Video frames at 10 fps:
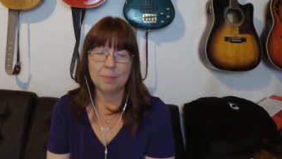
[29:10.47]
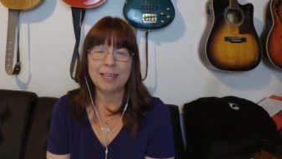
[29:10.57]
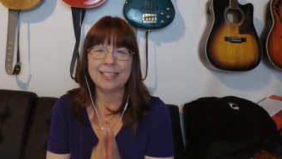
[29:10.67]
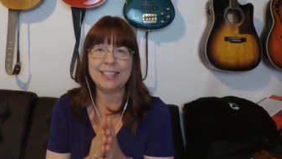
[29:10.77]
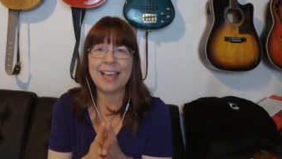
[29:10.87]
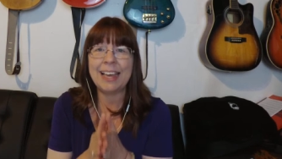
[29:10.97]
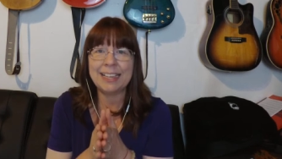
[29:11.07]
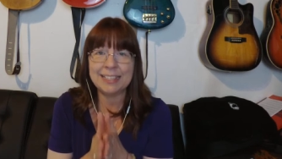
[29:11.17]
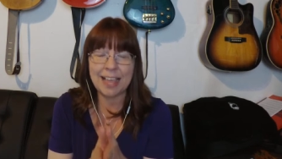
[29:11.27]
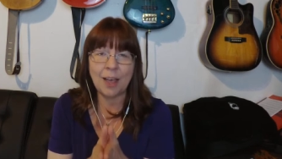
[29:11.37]
Because
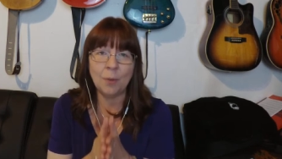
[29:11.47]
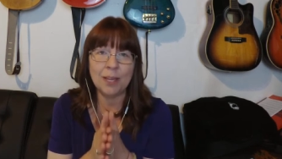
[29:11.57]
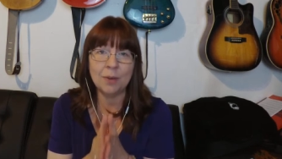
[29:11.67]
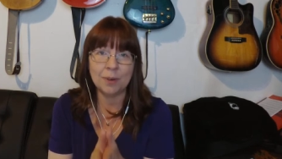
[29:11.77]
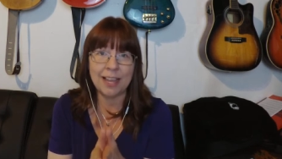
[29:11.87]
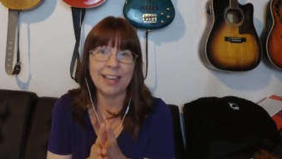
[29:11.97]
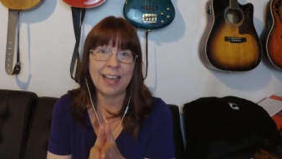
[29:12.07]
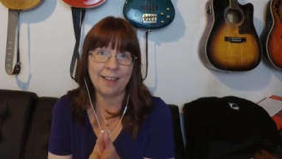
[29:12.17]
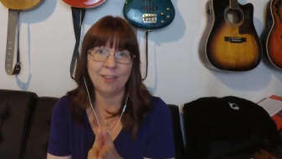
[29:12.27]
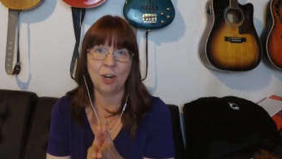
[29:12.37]
that is how we create
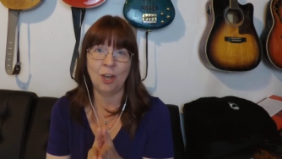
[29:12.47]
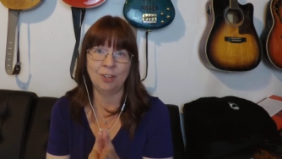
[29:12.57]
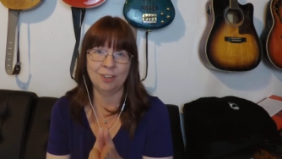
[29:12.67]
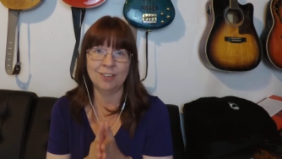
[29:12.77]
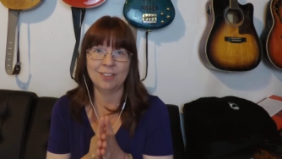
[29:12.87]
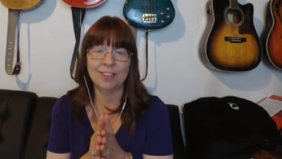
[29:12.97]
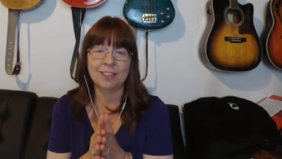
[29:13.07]
heaven on earth.